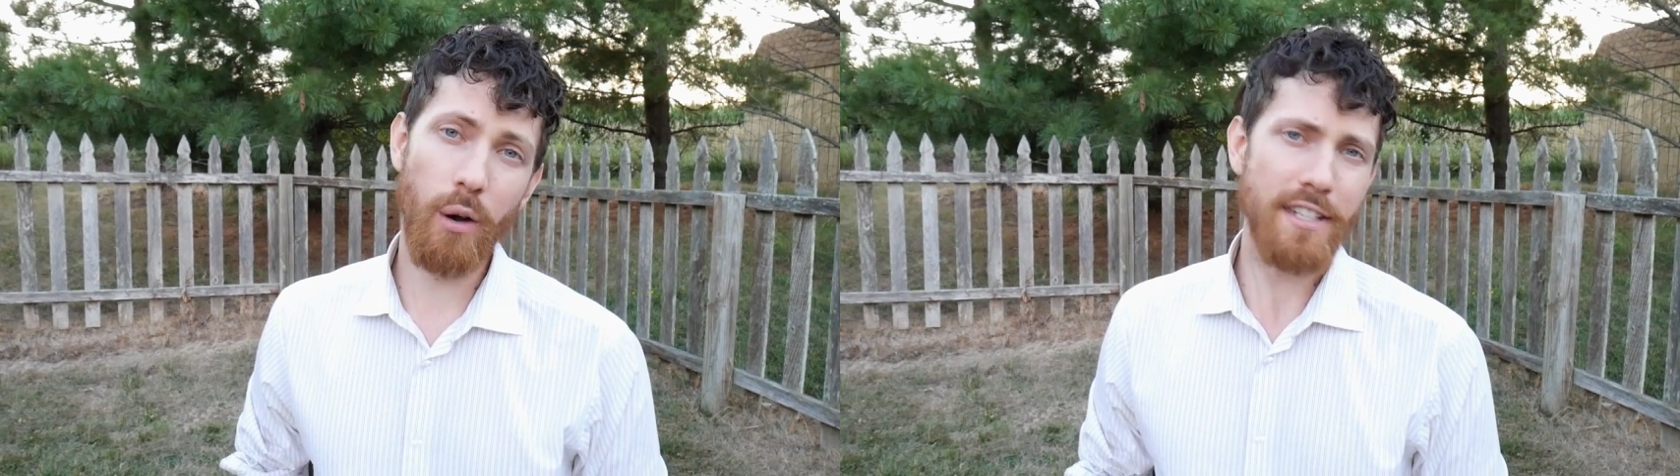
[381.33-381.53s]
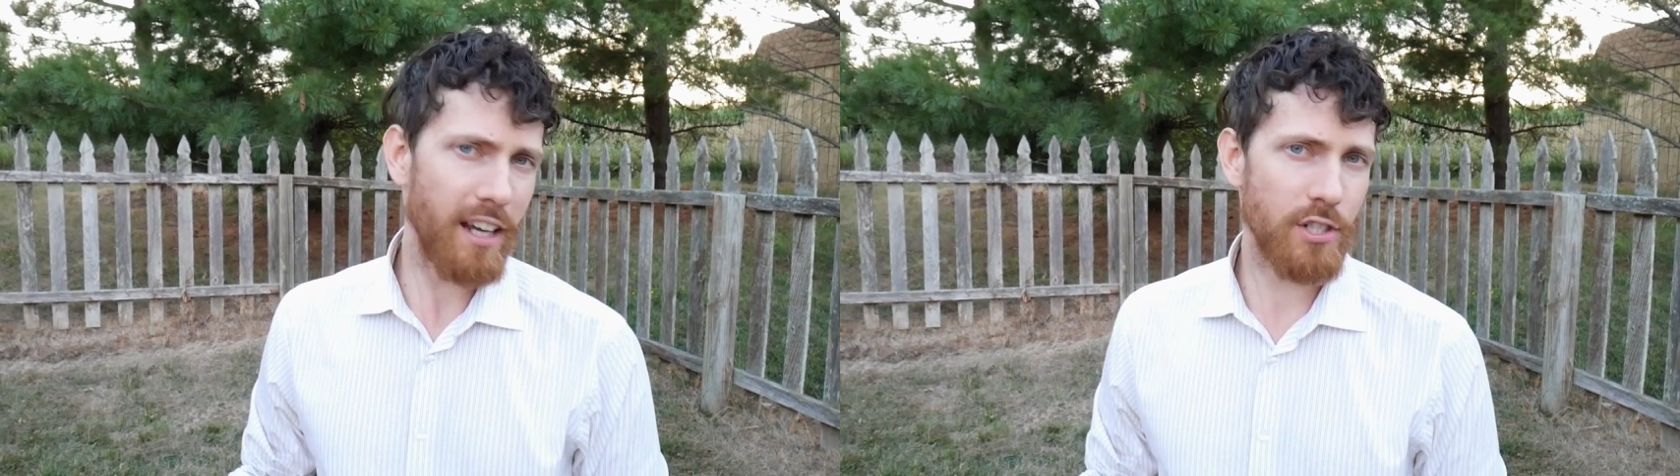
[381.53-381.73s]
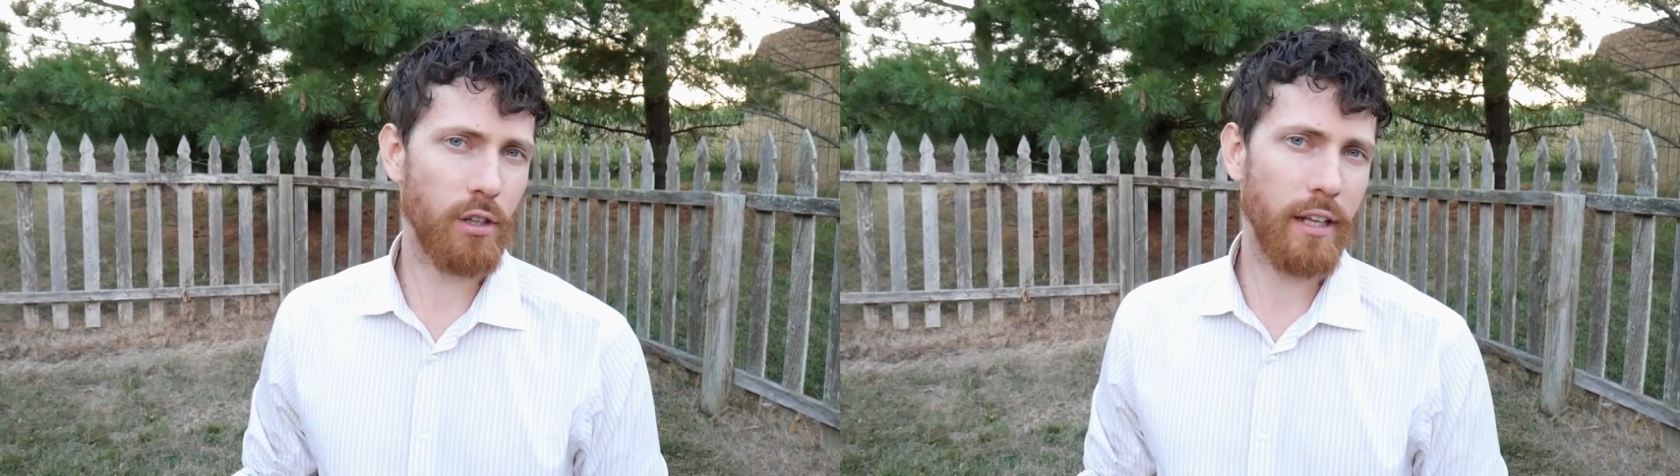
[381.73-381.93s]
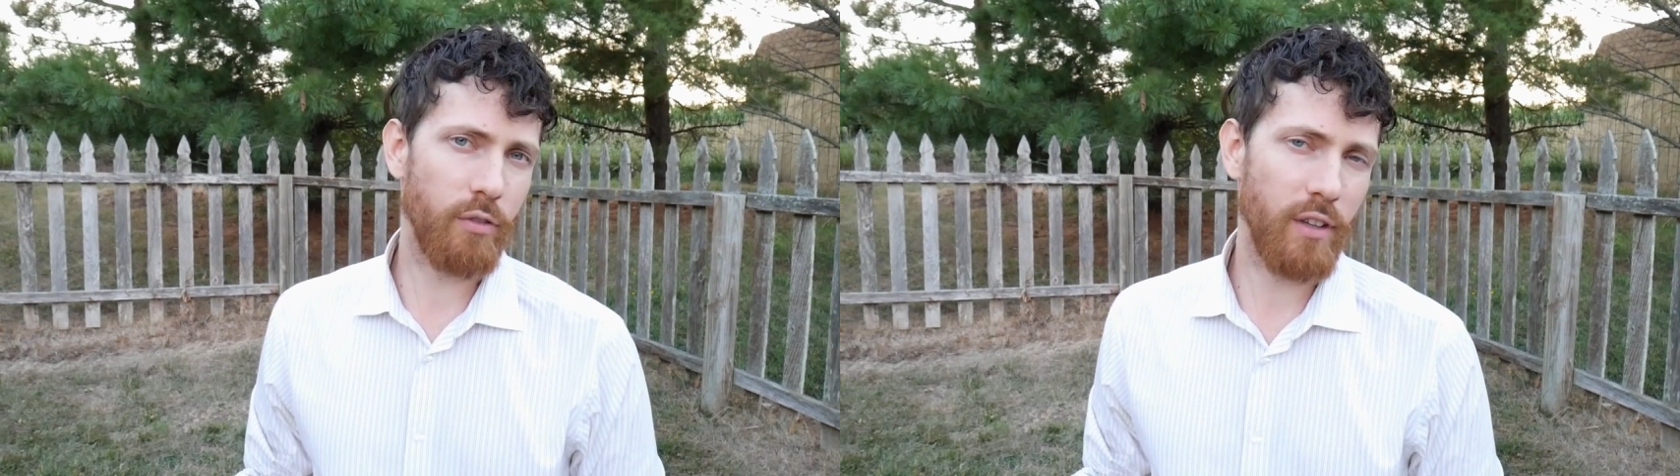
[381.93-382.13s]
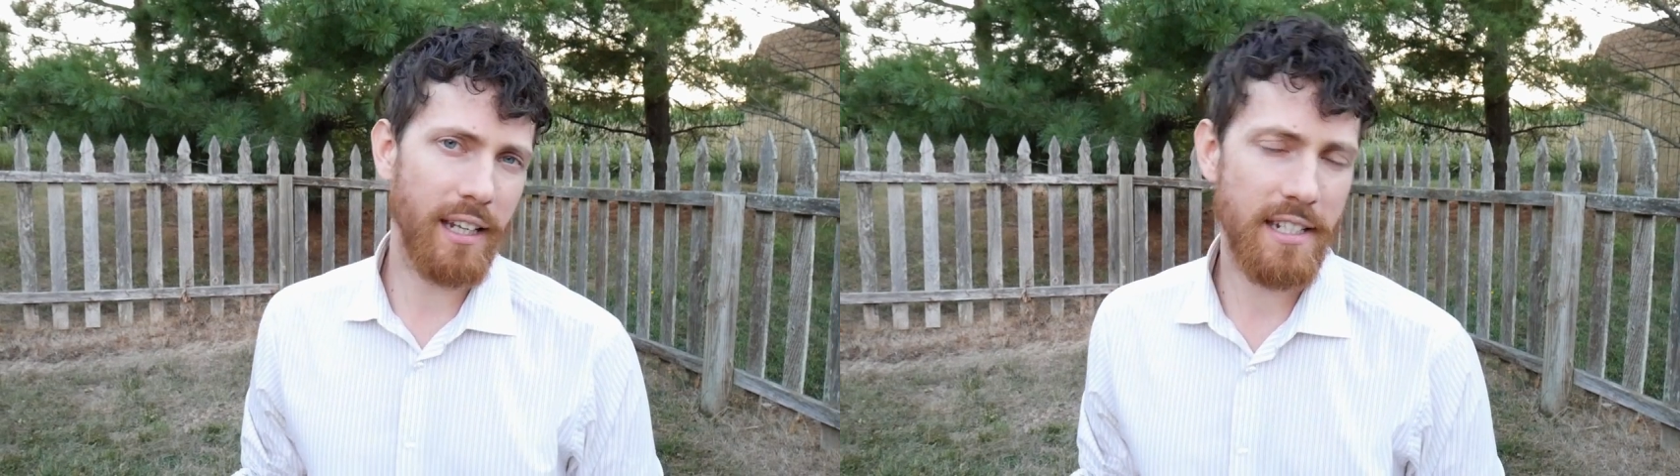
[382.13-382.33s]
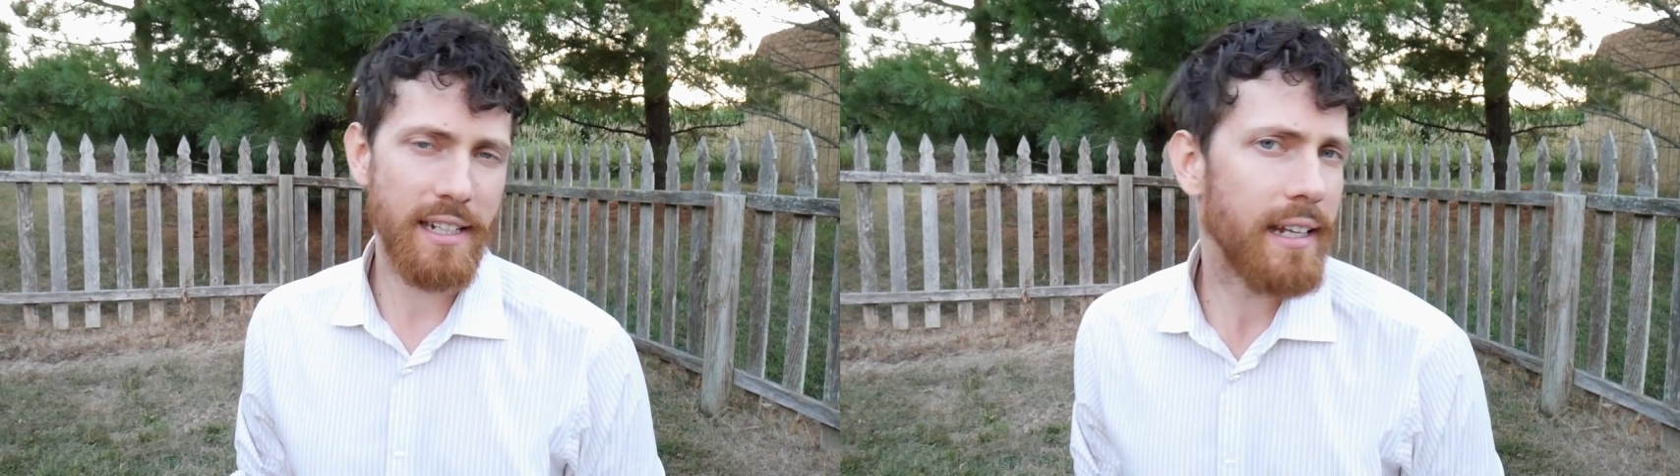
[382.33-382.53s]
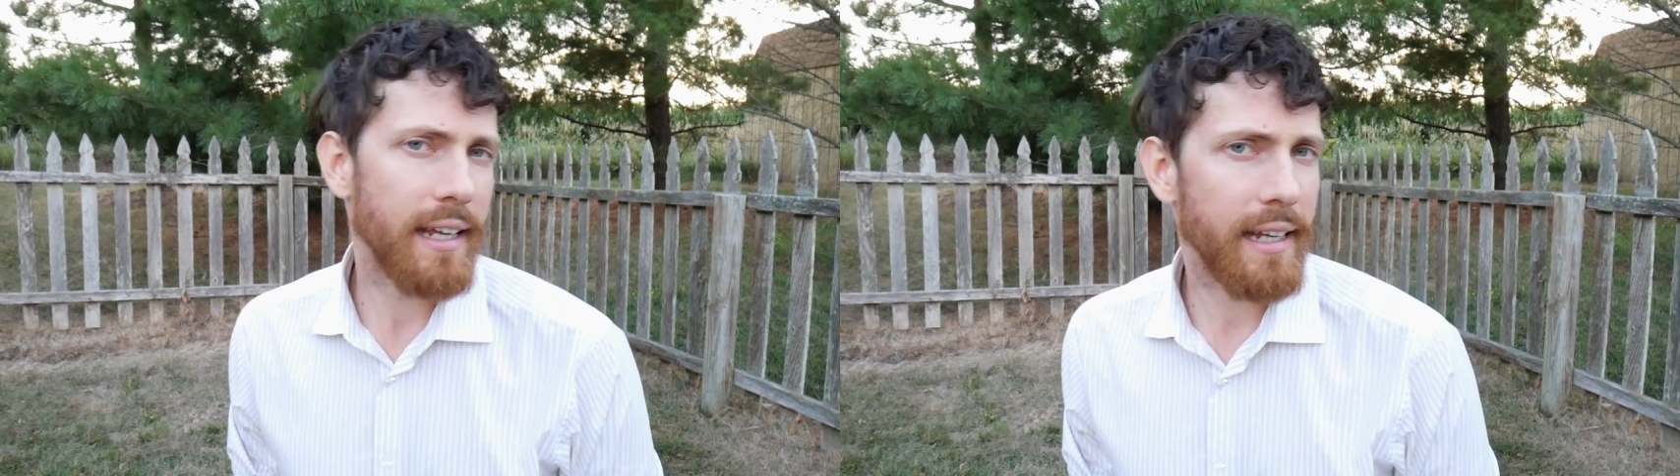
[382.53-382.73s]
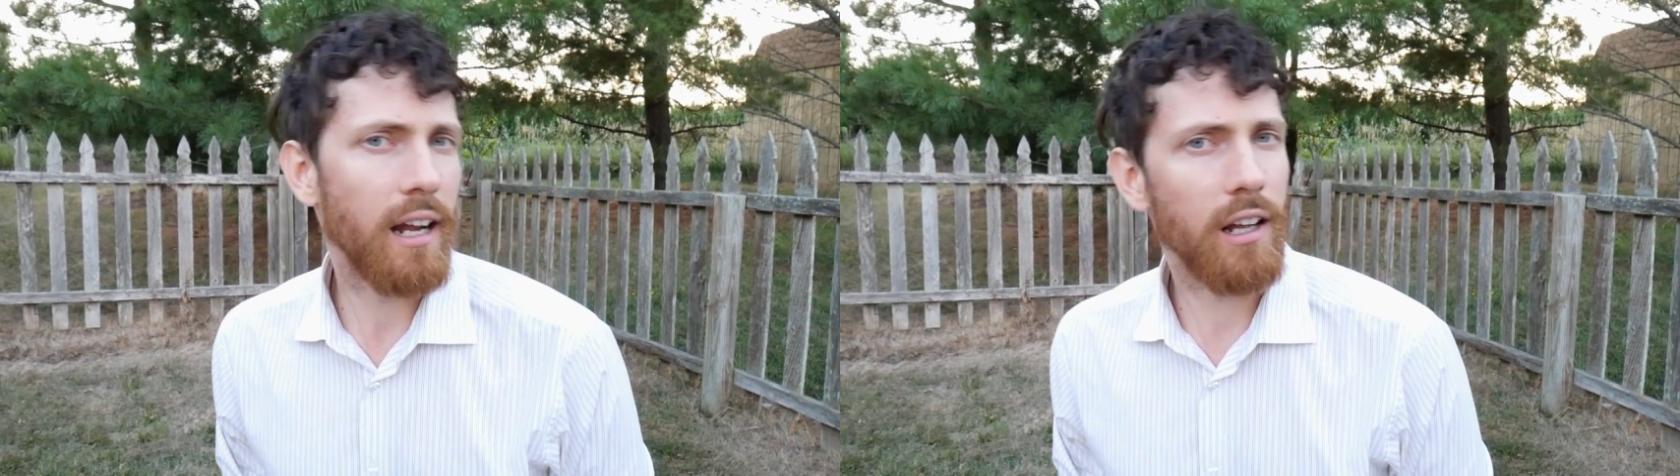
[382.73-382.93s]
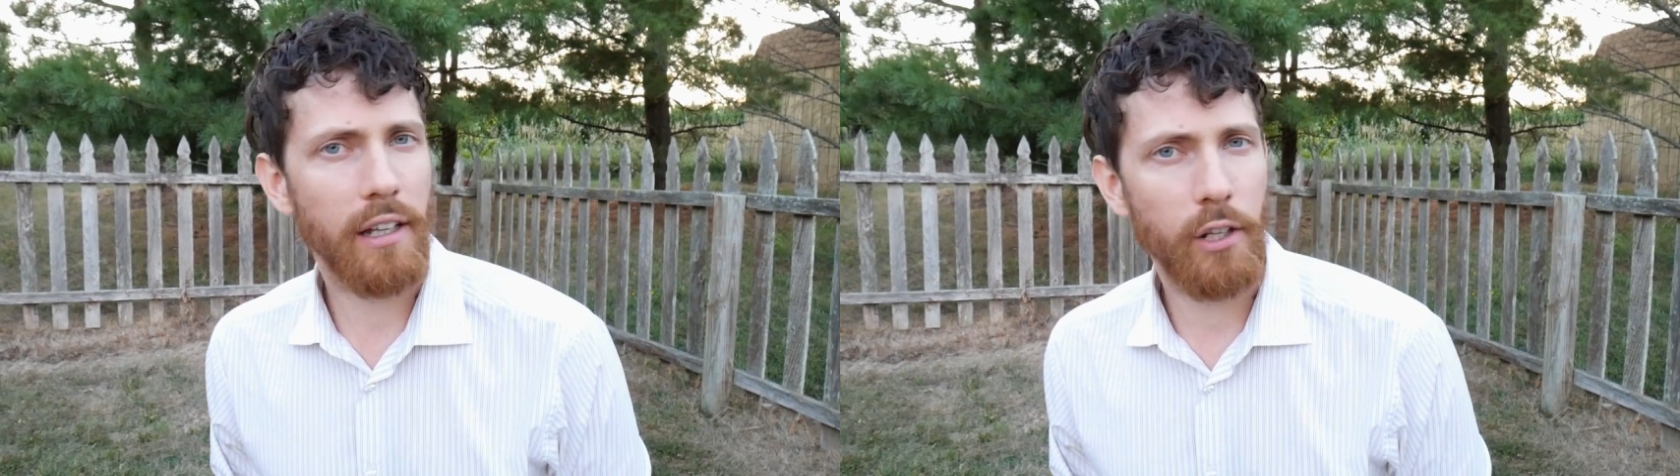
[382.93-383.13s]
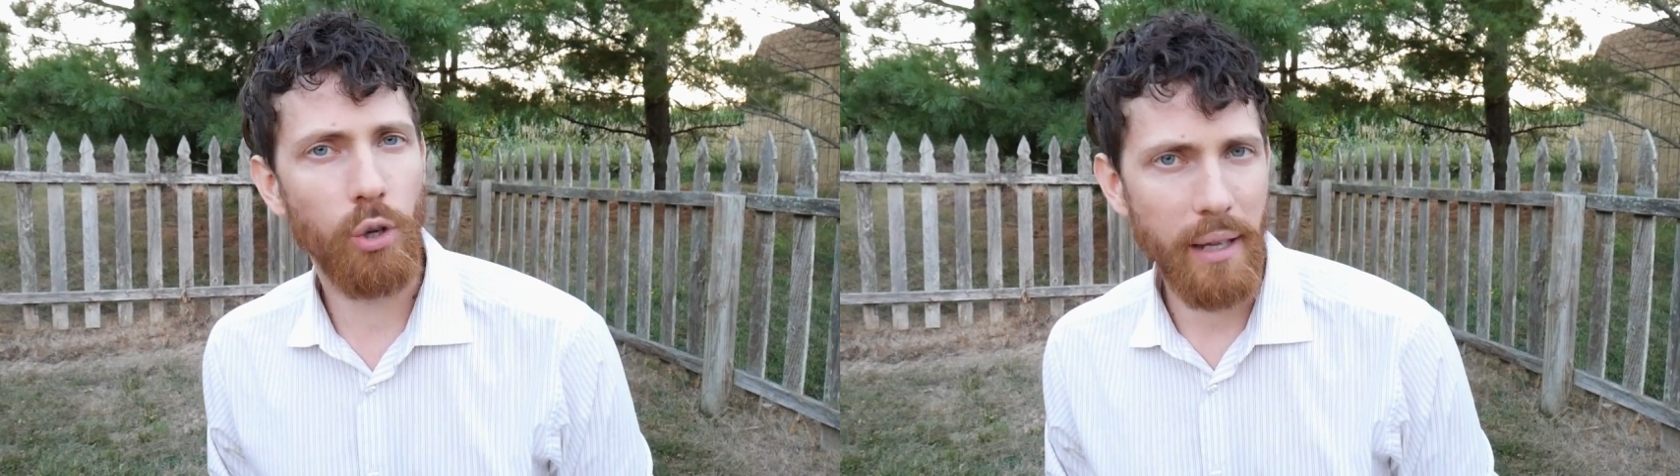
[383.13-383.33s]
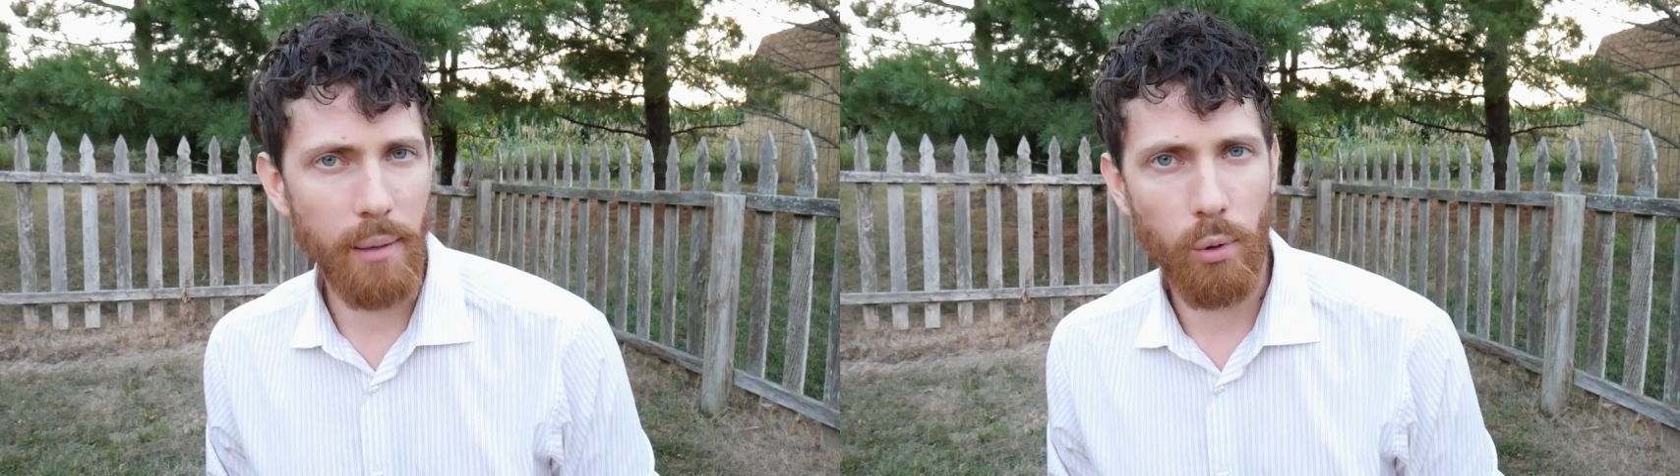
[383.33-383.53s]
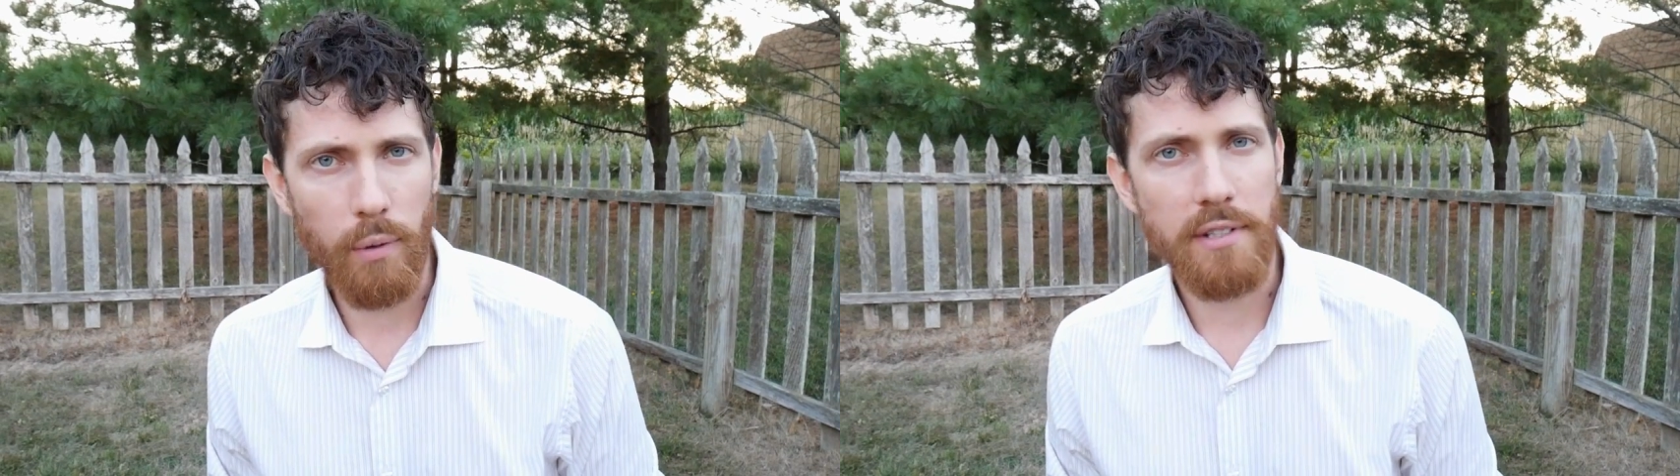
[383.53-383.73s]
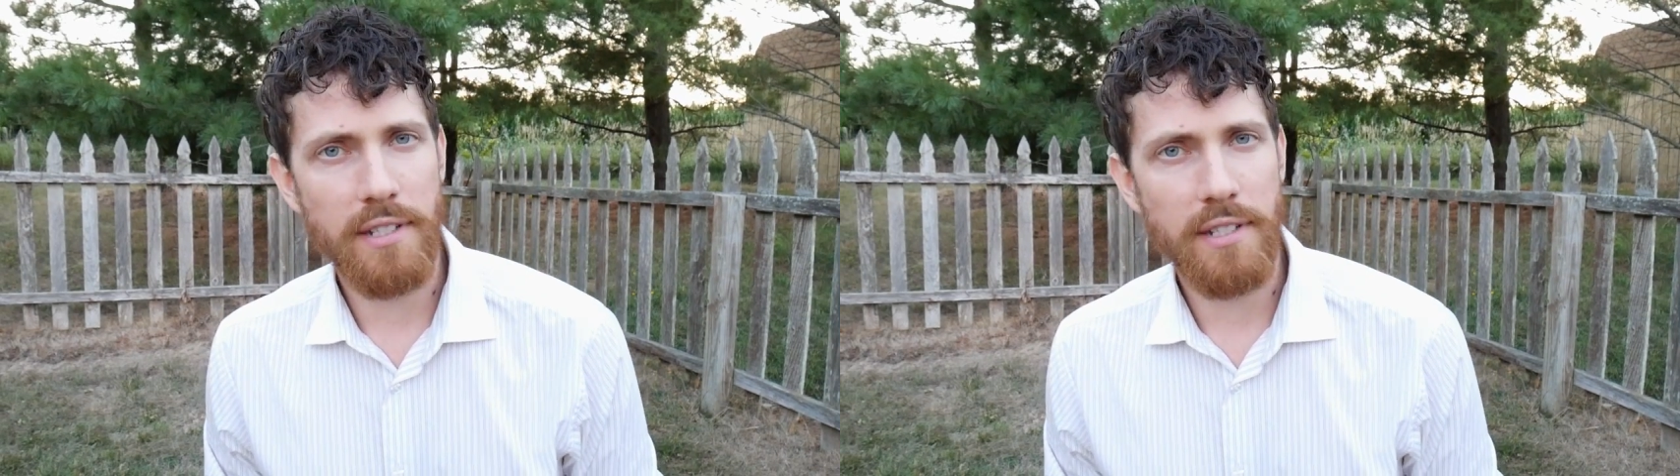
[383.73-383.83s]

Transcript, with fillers: it does look like vegans need to eat a little bit more